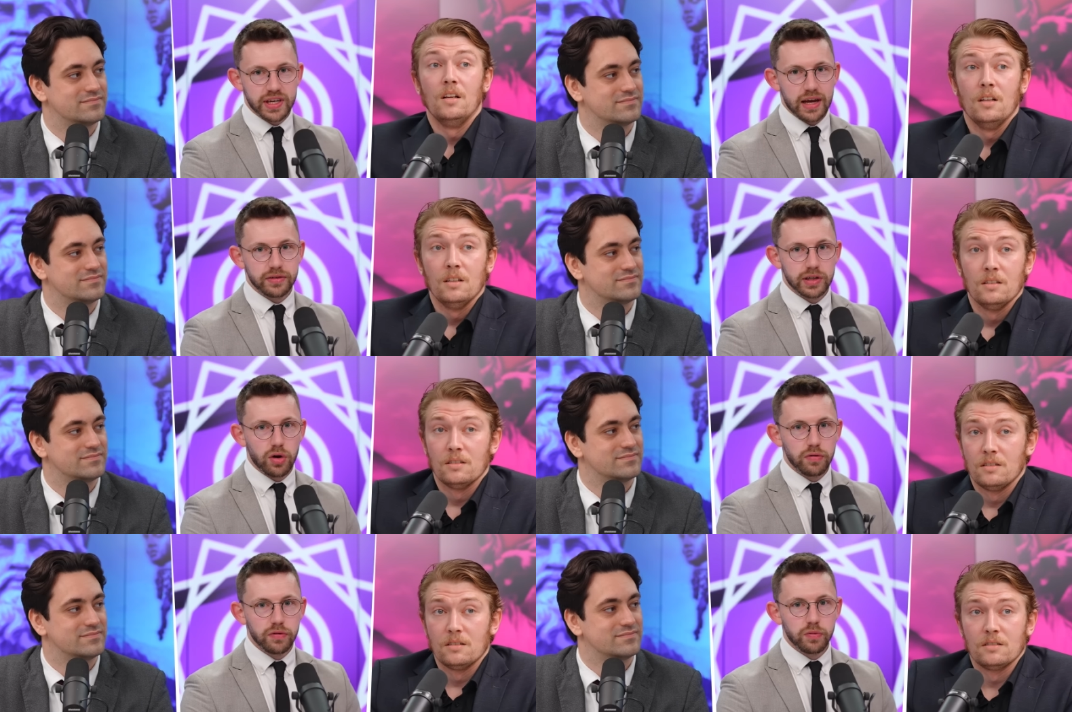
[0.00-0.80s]

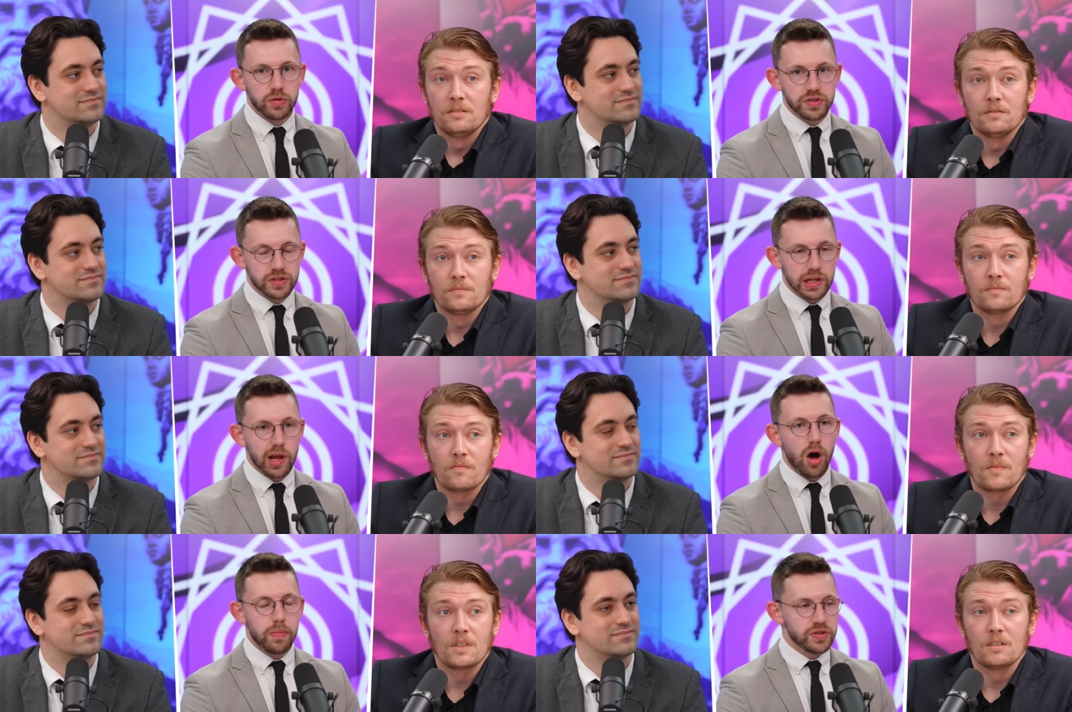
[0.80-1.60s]
Speaker 1: Catholic off of wanting to
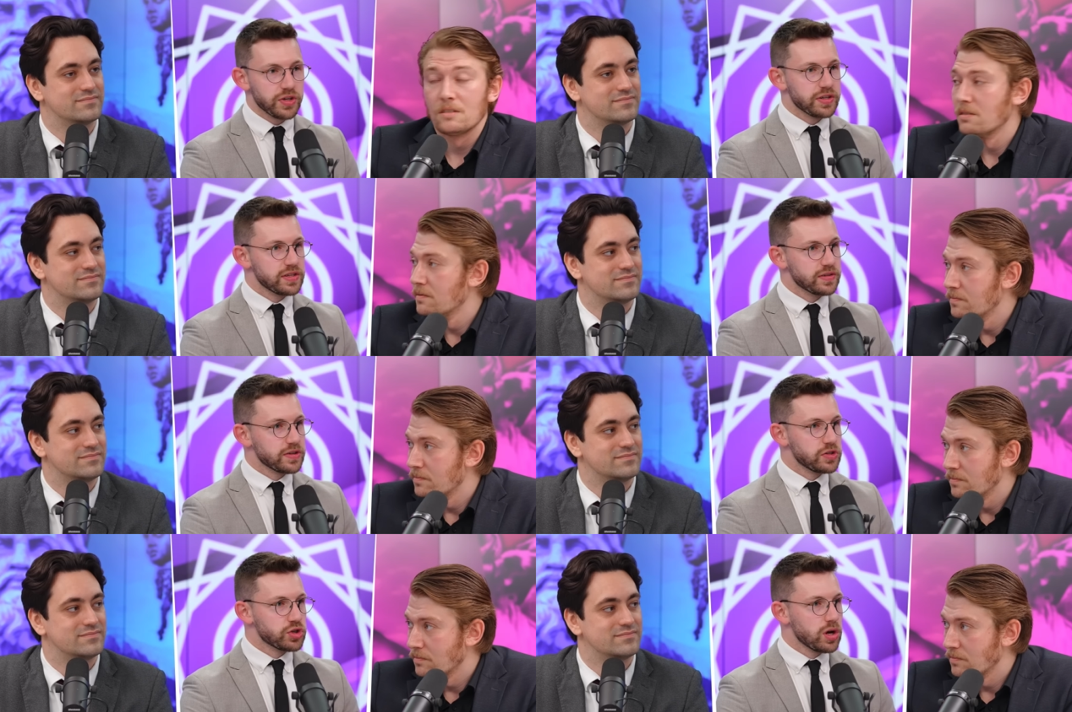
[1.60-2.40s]
LARP as a nineteen
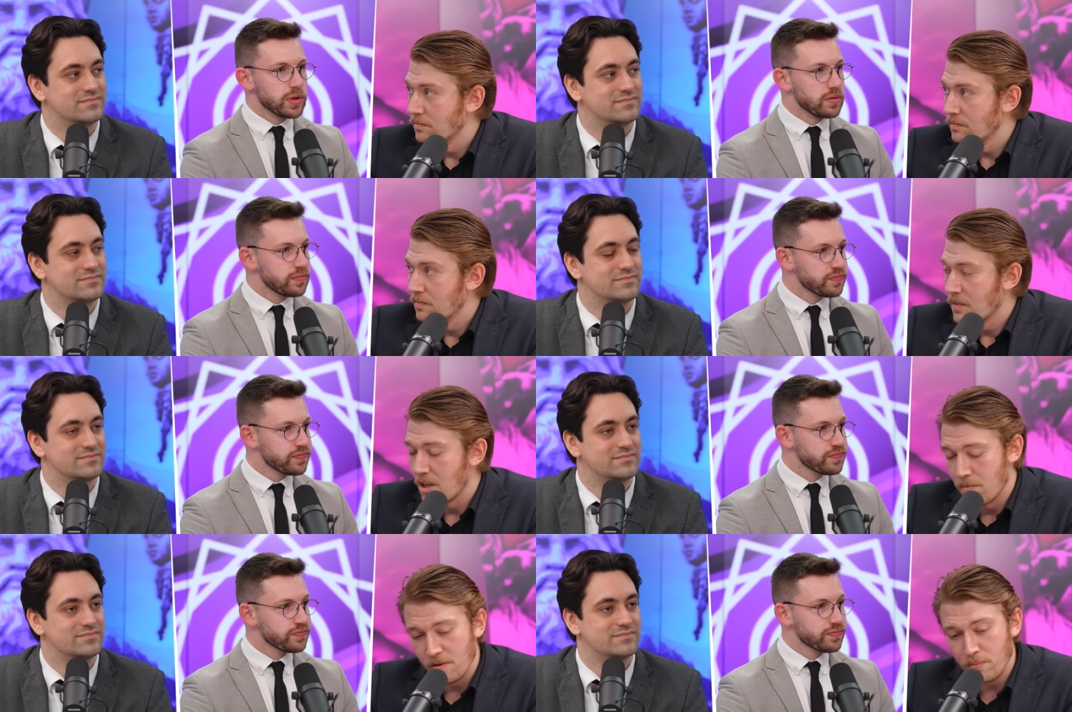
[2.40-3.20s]
thirties German.
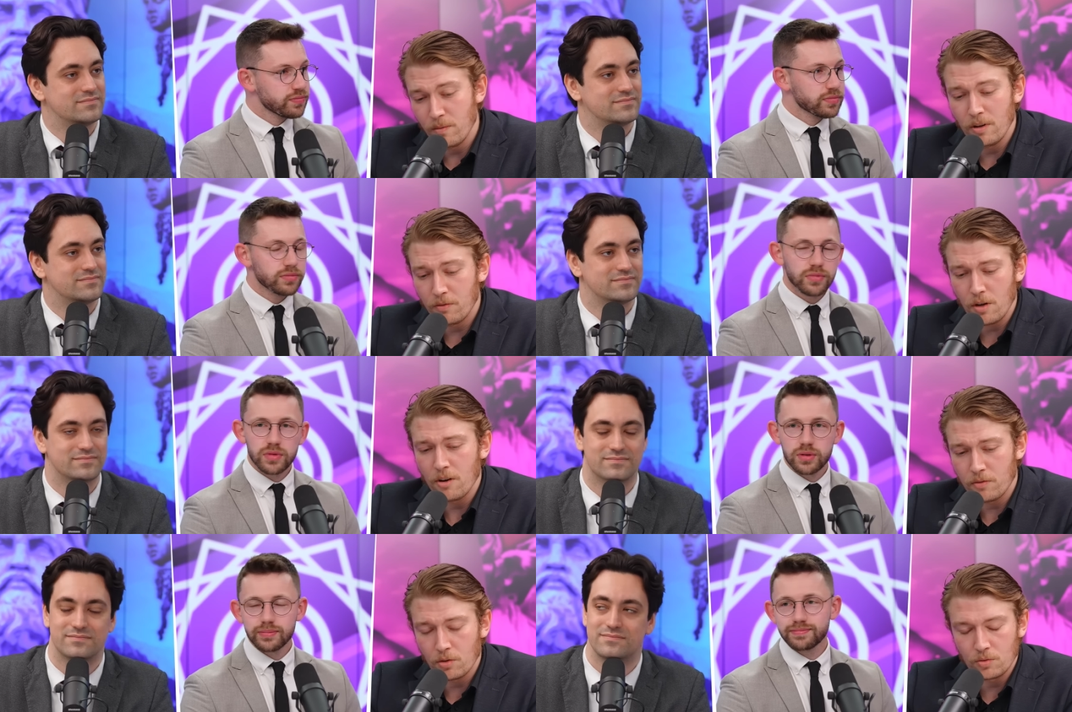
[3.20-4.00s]
Speaker 2: No, but but of,
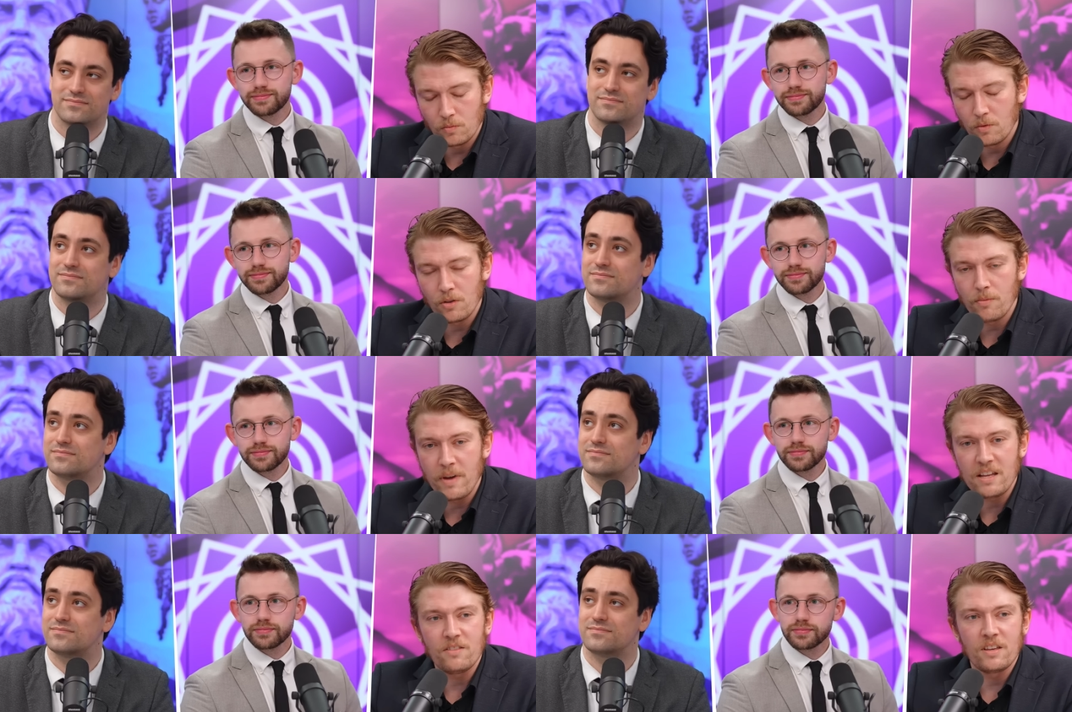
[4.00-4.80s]
of course, what the
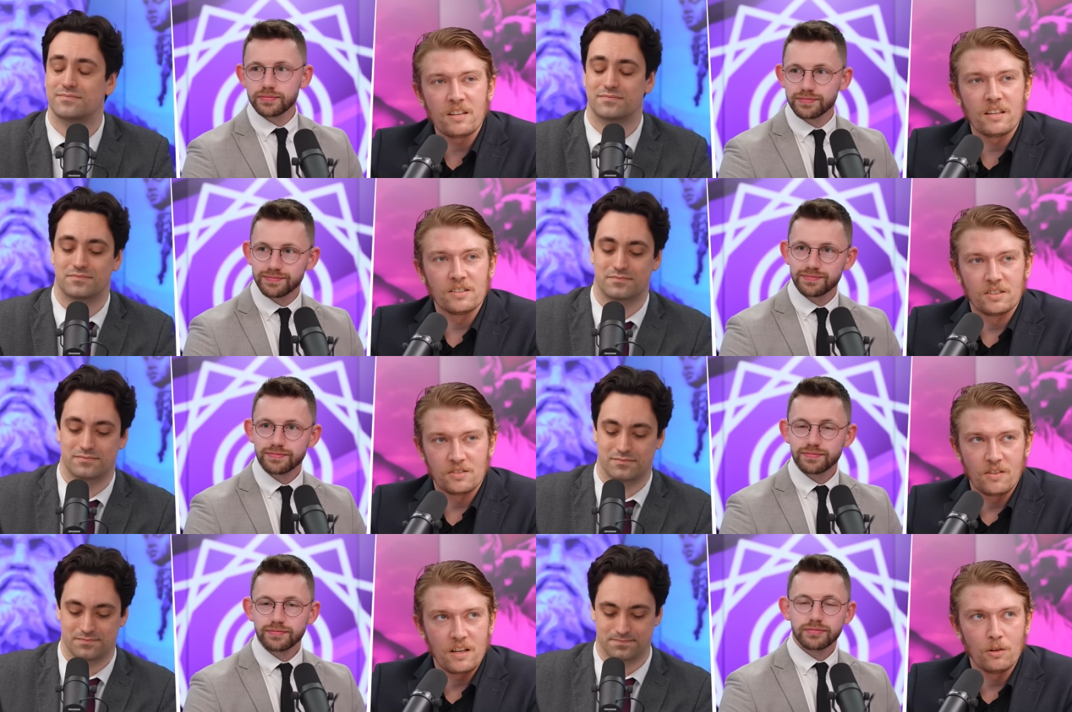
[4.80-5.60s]
main thing is
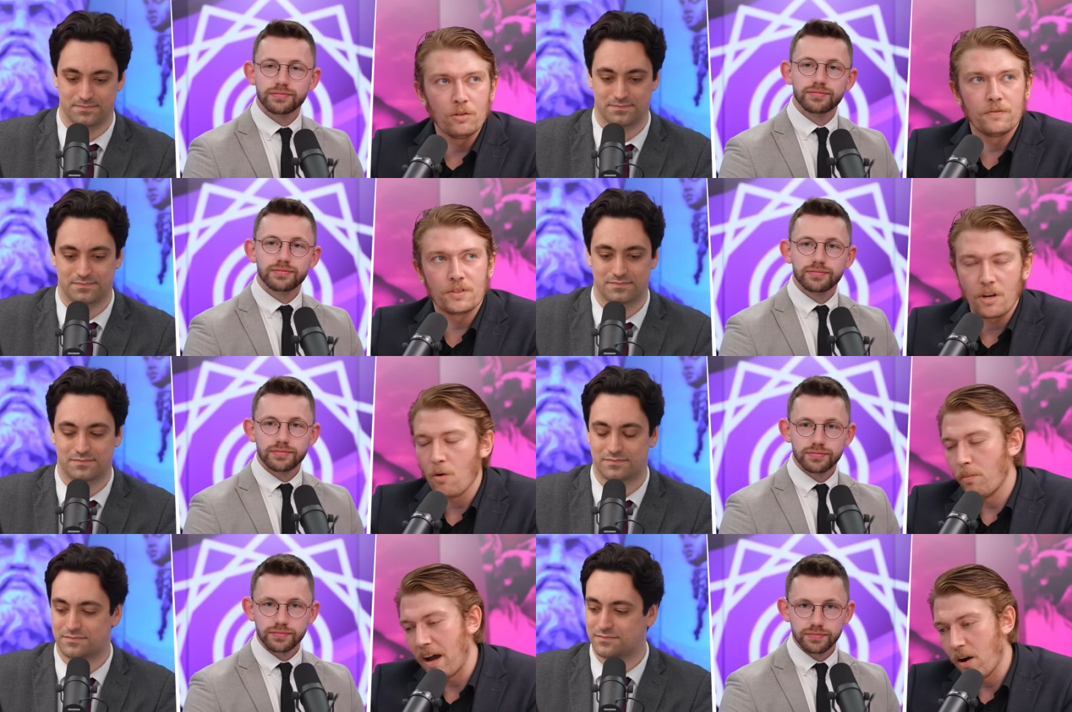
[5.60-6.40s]
is that they love to
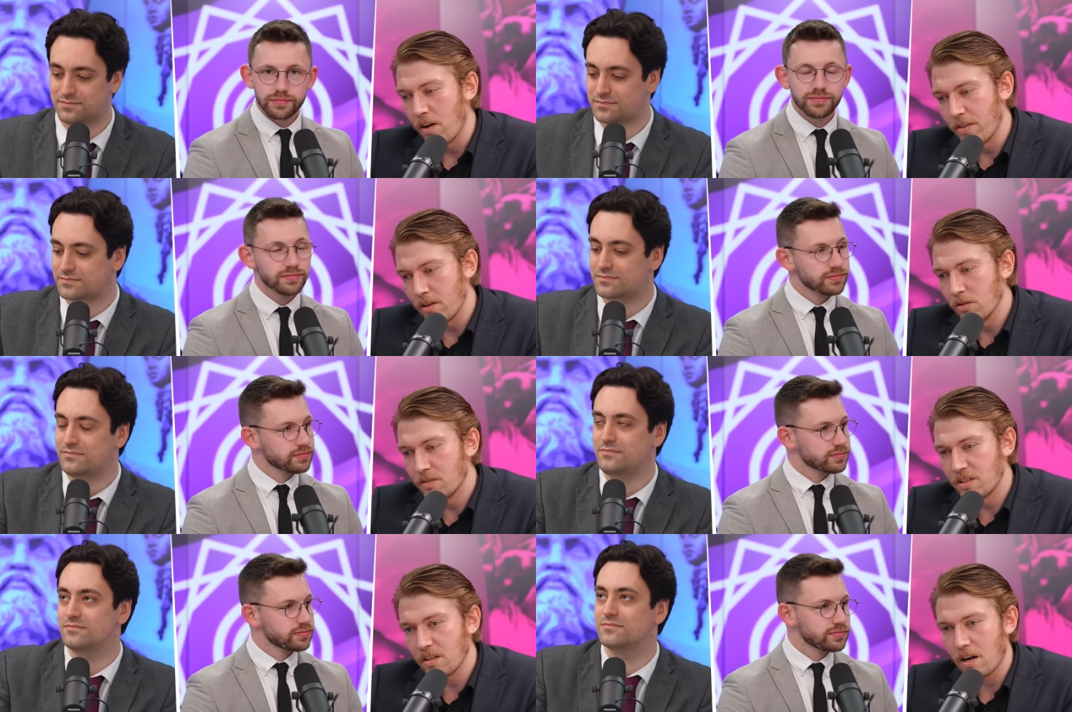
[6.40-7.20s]
go about and they
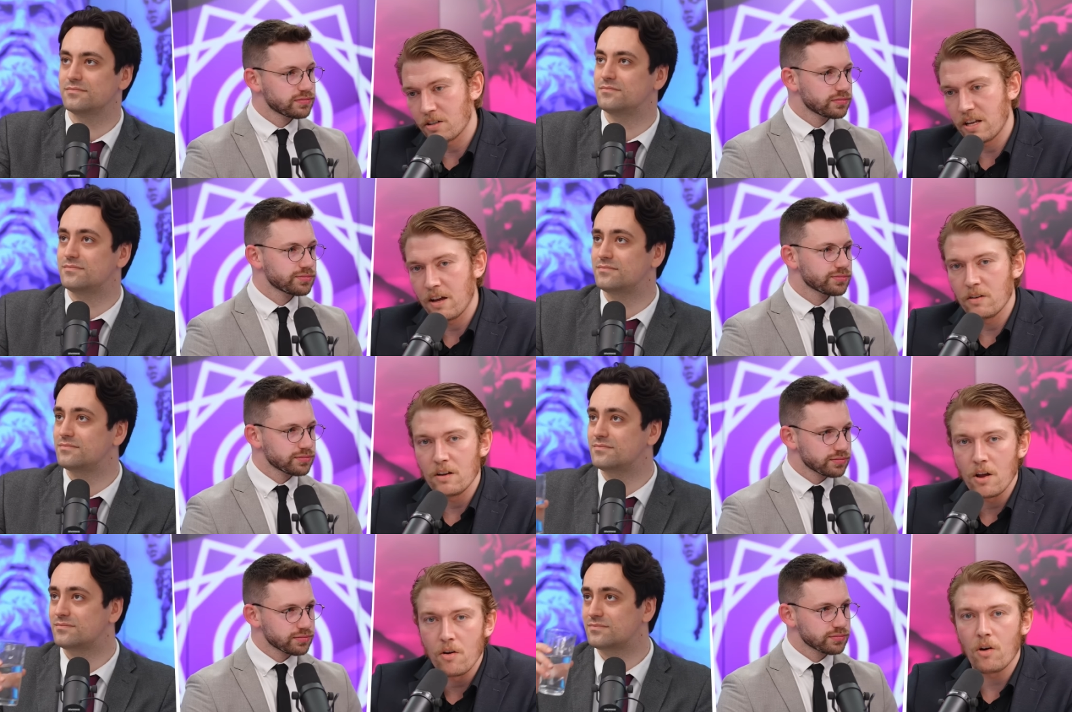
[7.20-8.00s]
love to track
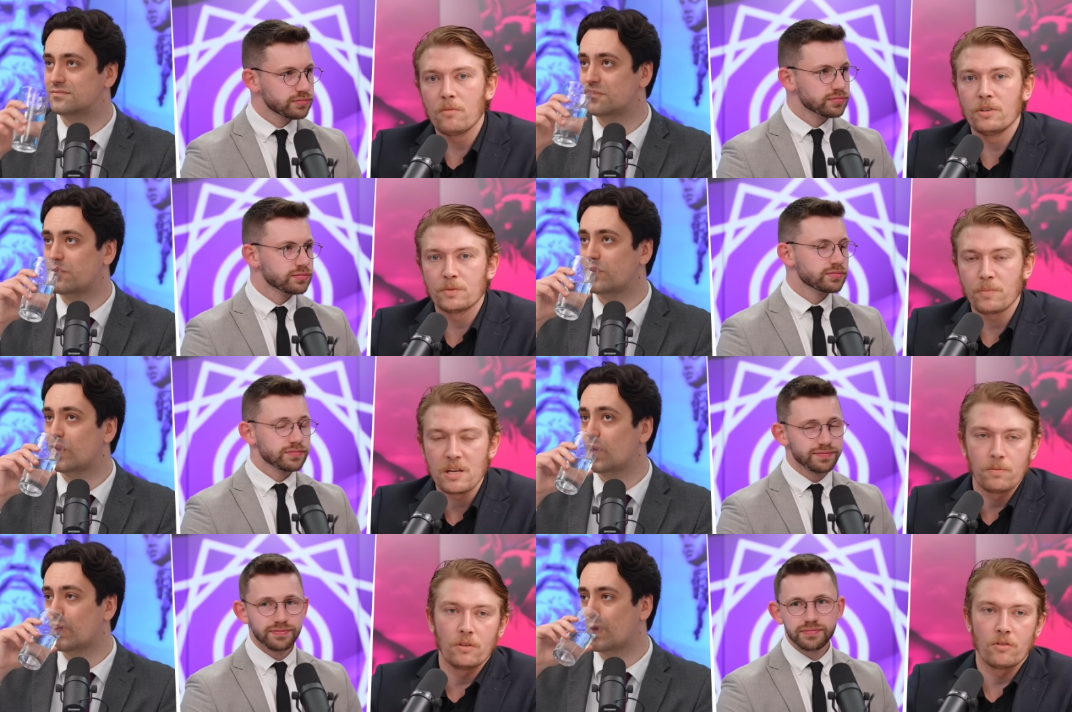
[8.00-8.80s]
down anonymous people,